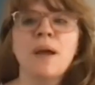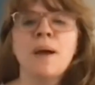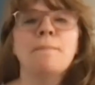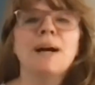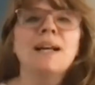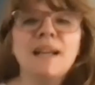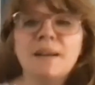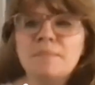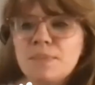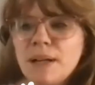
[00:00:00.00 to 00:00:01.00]
My
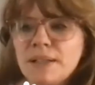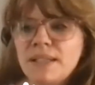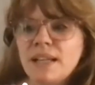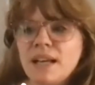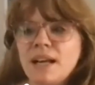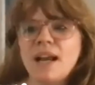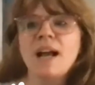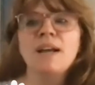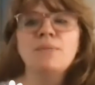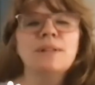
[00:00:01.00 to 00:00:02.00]
name's Mandy and
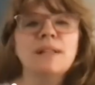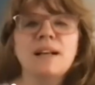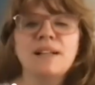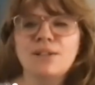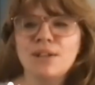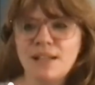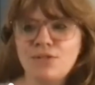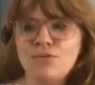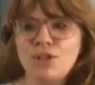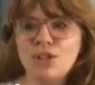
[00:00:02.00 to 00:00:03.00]
I would like to
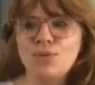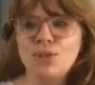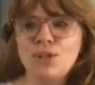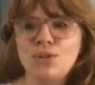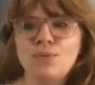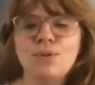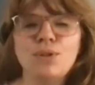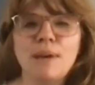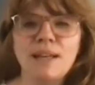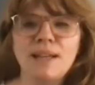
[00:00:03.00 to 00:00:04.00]
introduce you
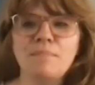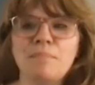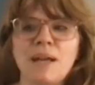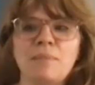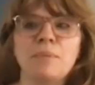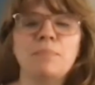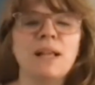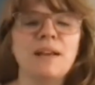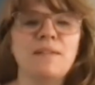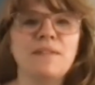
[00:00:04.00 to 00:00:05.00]
to making paper
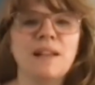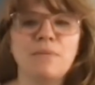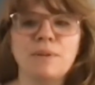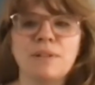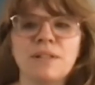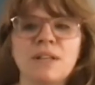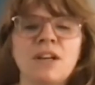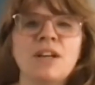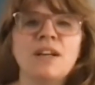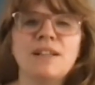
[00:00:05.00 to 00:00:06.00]
plate flowers.
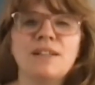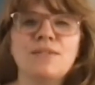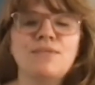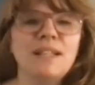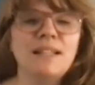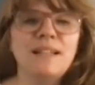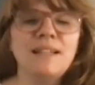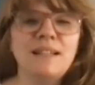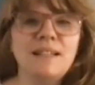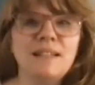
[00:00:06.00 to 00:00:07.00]
It's a really
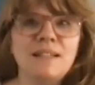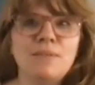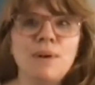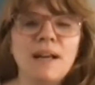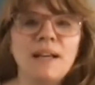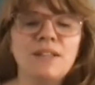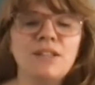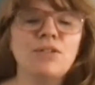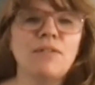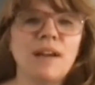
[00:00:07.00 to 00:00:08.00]
easy way
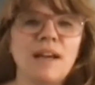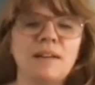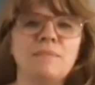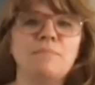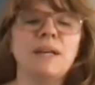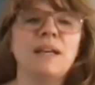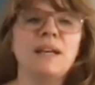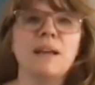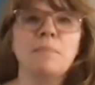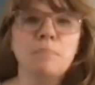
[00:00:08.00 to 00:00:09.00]
to create big
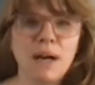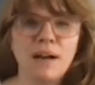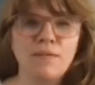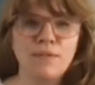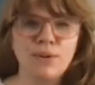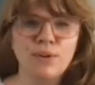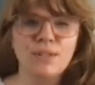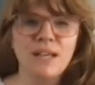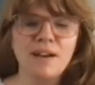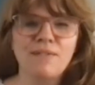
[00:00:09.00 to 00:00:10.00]
impactful
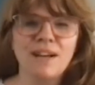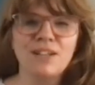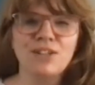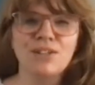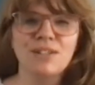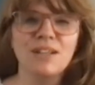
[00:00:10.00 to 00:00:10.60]
decorations that